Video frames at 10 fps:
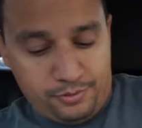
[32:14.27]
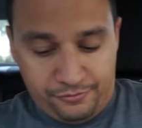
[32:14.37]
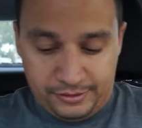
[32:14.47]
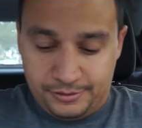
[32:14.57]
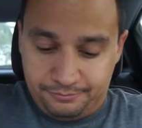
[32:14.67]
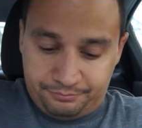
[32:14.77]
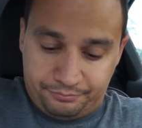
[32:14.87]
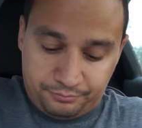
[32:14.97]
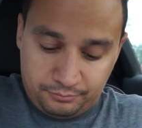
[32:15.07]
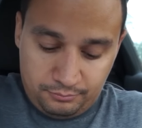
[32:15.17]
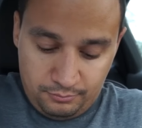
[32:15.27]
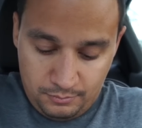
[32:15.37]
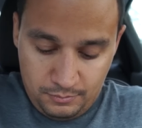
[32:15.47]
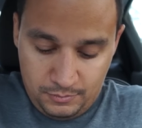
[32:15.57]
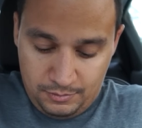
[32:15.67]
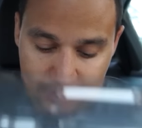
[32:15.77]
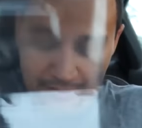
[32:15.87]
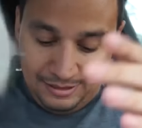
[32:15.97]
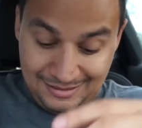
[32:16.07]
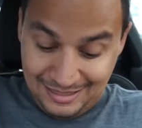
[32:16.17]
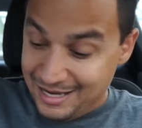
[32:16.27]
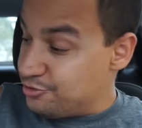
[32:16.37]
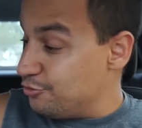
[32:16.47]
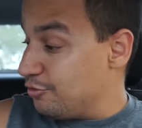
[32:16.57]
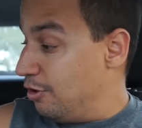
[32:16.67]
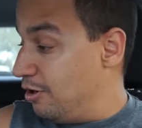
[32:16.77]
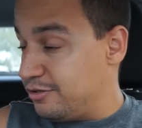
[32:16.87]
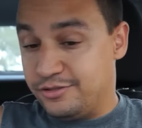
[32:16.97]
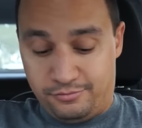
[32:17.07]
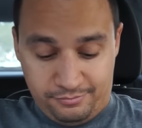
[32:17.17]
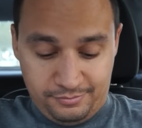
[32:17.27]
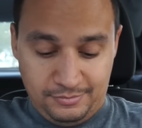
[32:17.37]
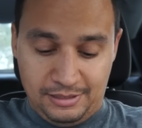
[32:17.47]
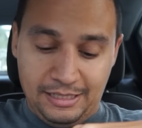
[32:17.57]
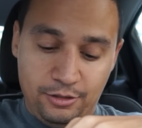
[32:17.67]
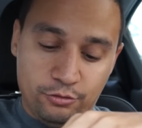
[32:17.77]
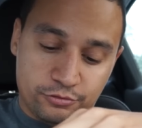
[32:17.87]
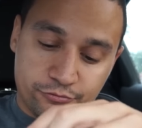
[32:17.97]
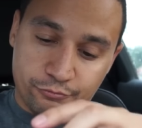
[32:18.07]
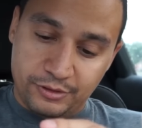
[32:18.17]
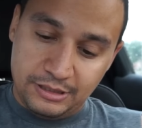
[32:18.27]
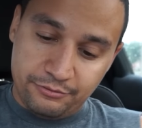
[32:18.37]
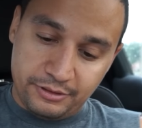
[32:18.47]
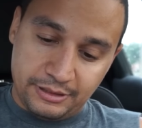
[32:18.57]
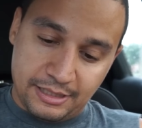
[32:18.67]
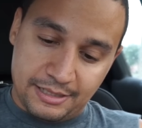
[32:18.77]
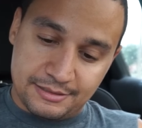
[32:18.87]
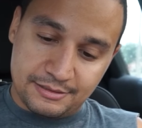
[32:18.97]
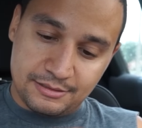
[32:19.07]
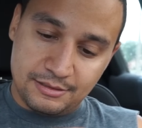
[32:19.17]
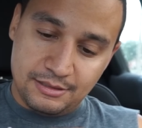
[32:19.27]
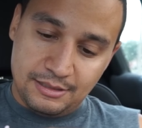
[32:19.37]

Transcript: Perfect. The statue is awesome. It looks really, really nice.